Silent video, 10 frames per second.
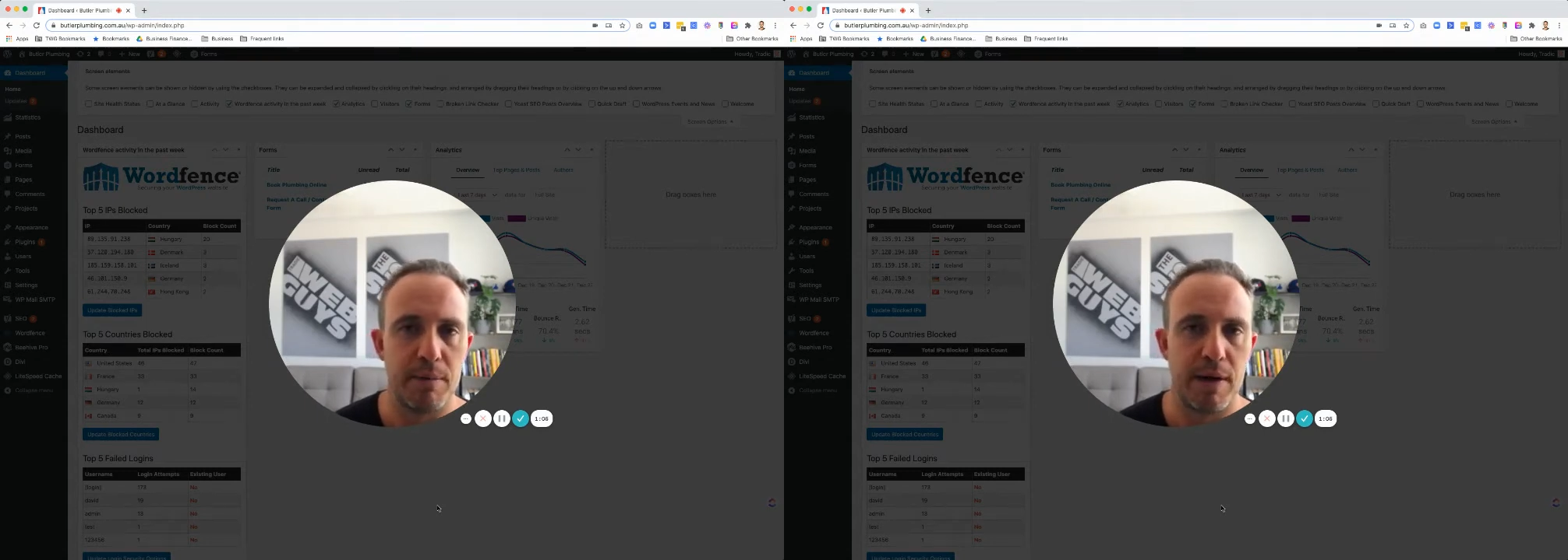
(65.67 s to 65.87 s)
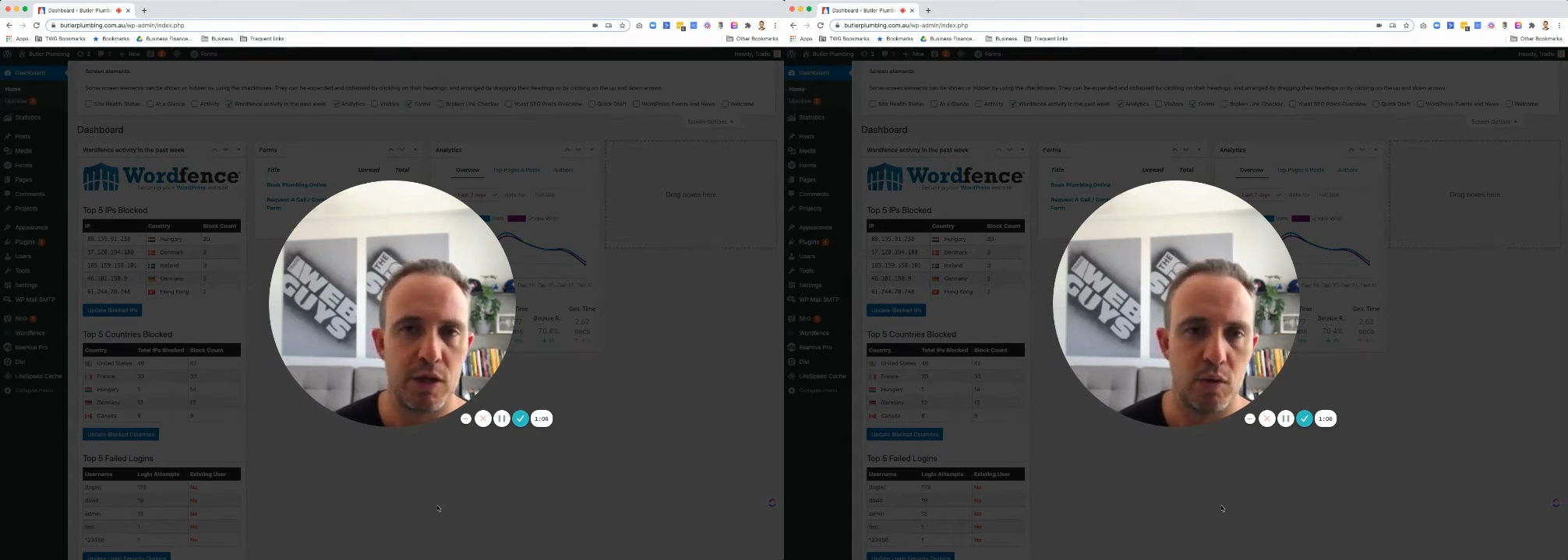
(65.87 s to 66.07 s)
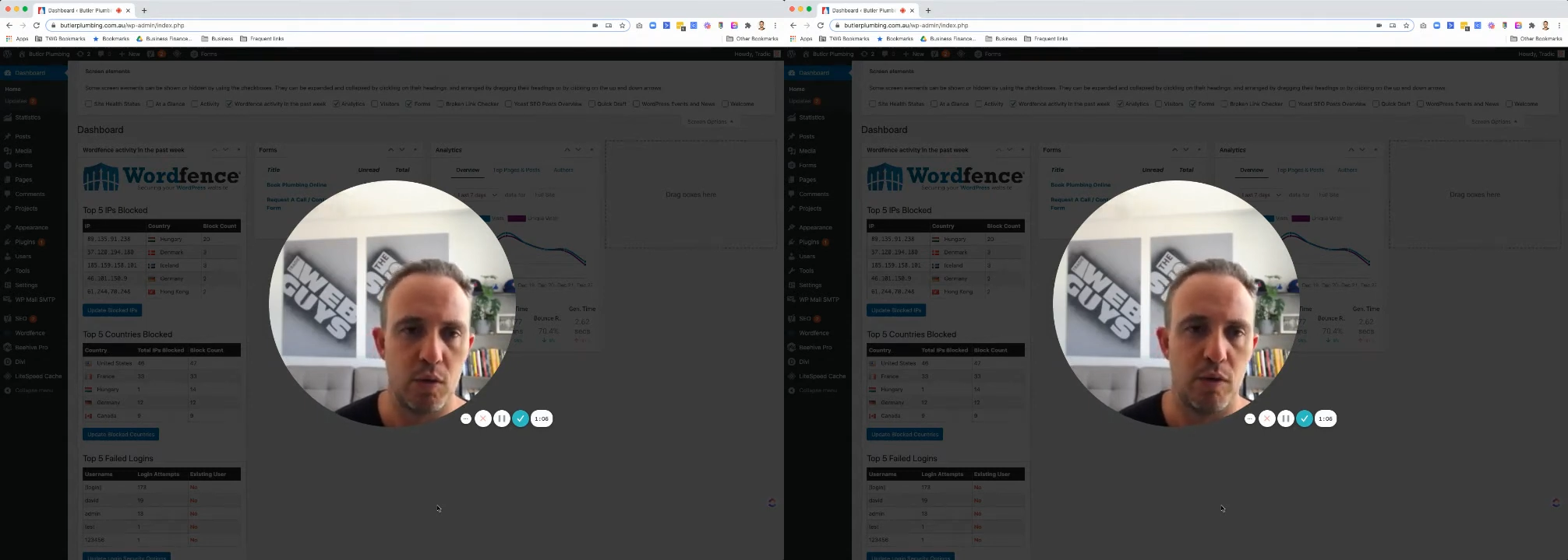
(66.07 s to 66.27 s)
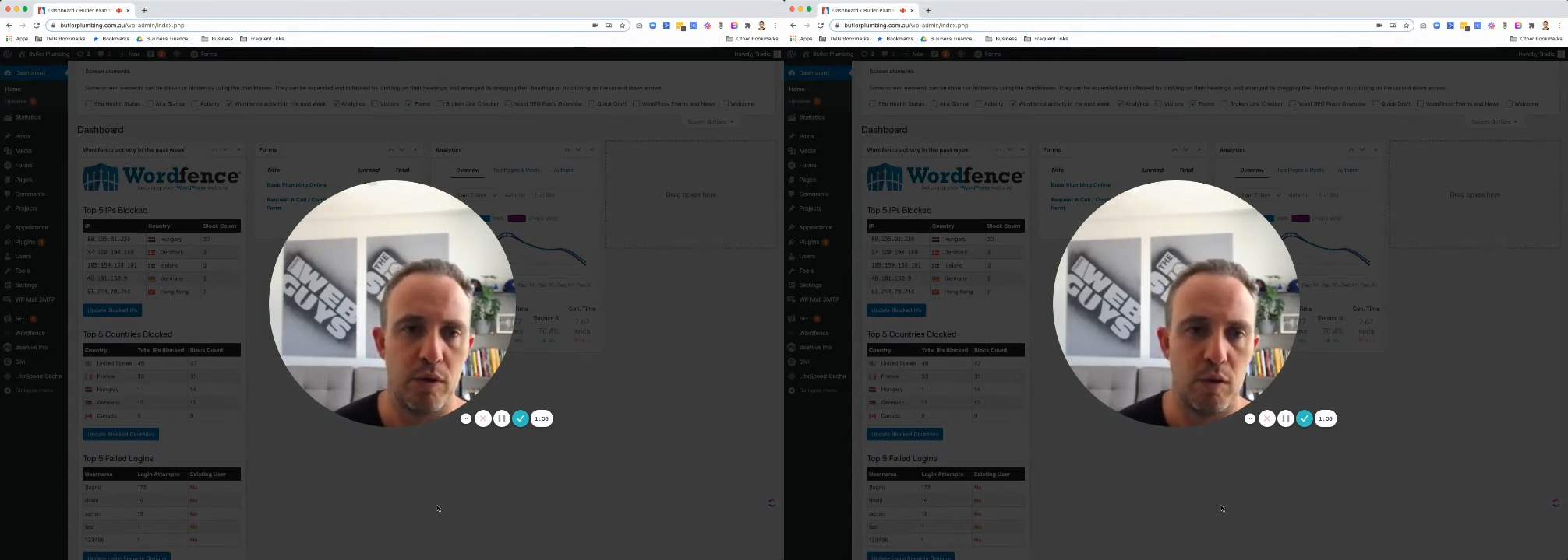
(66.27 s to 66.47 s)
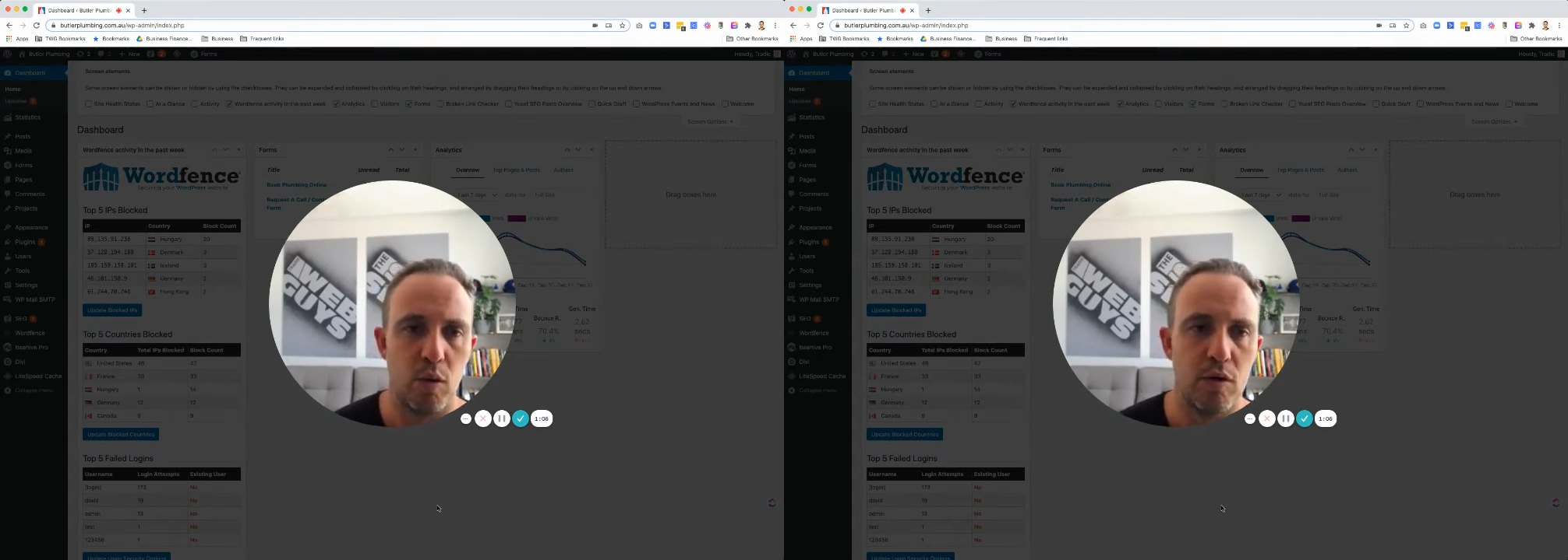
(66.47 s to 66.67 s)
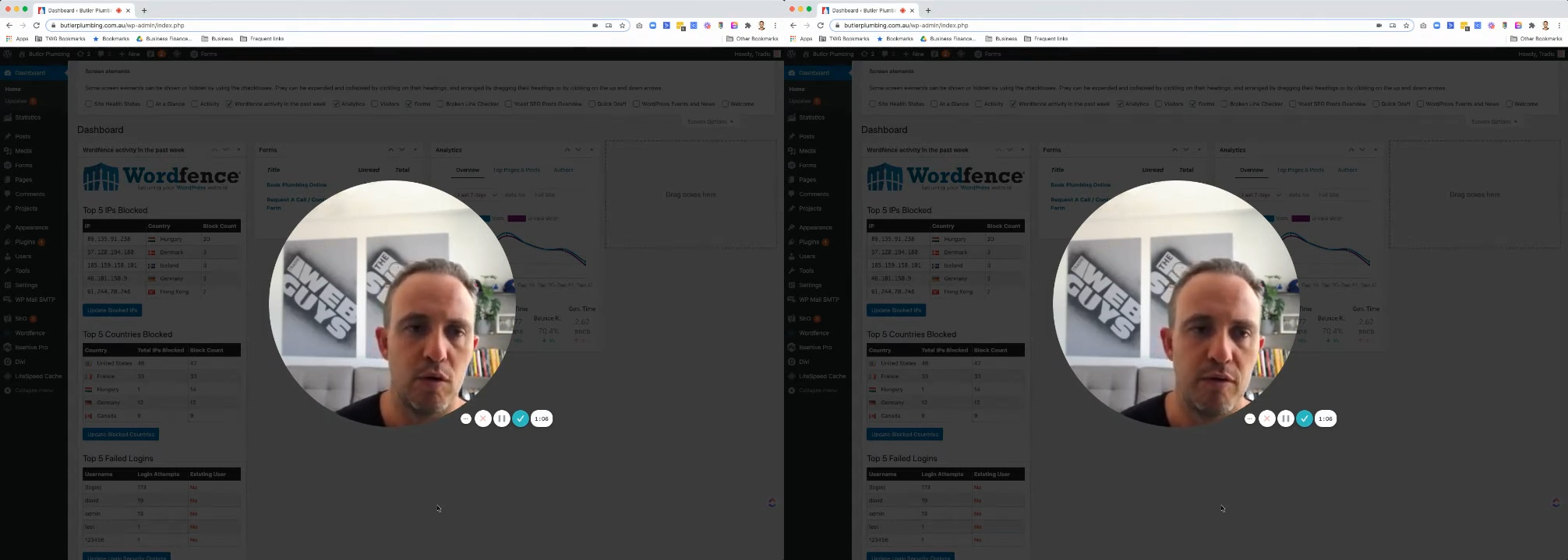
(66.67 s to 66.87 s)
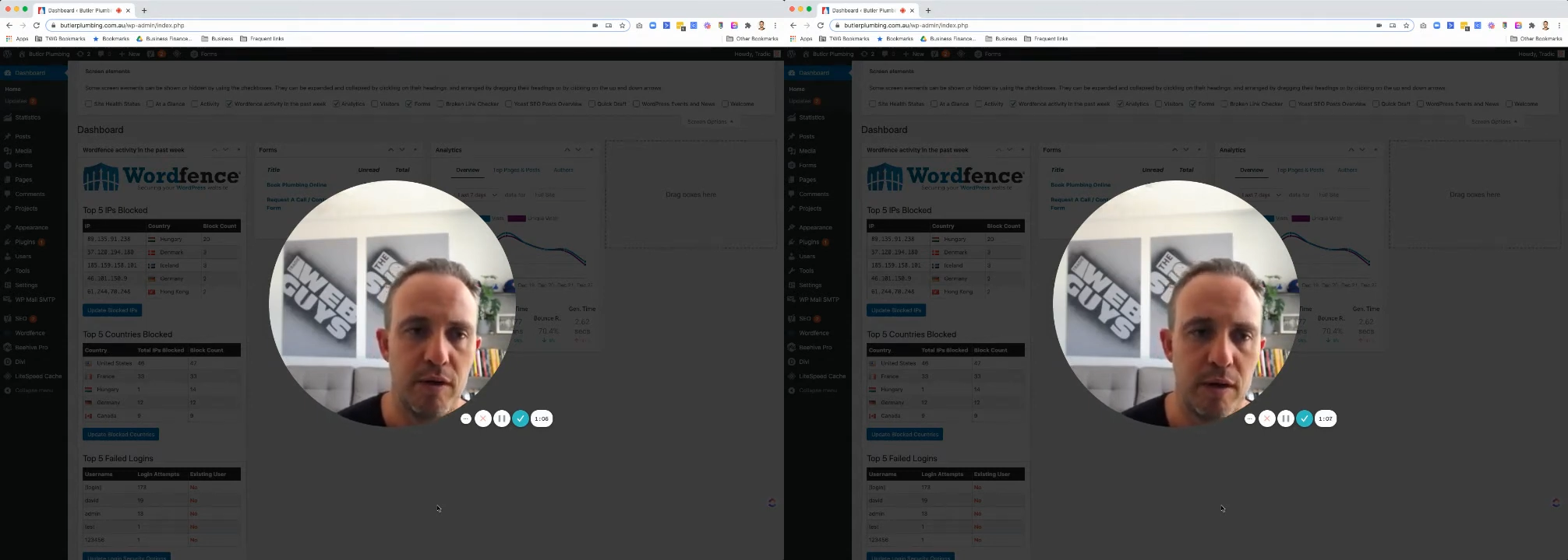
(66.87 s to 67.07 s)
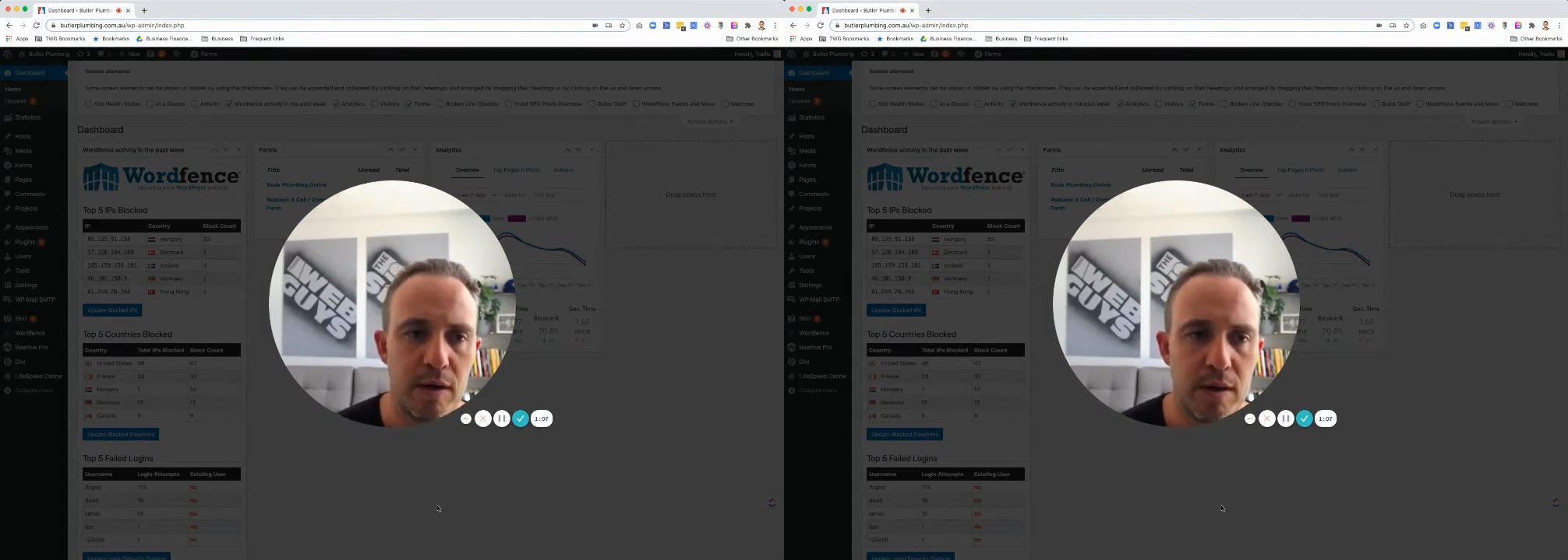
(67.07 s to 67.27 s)
make sure that all of
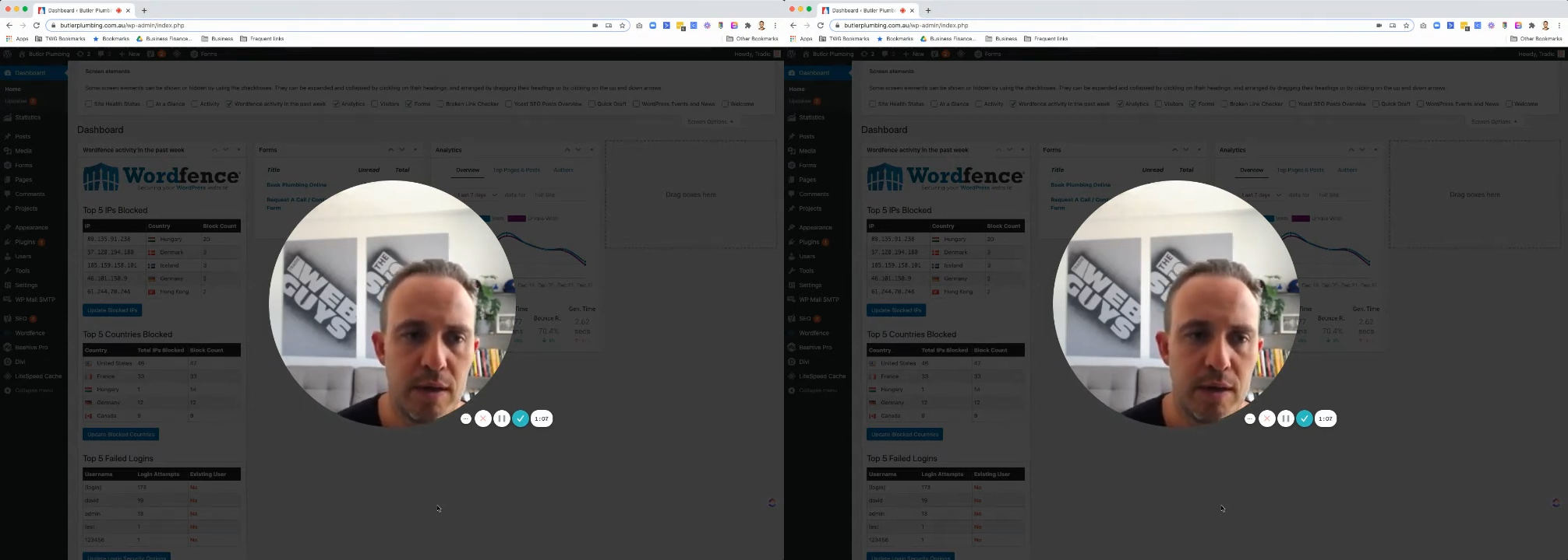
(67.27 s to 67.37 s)
the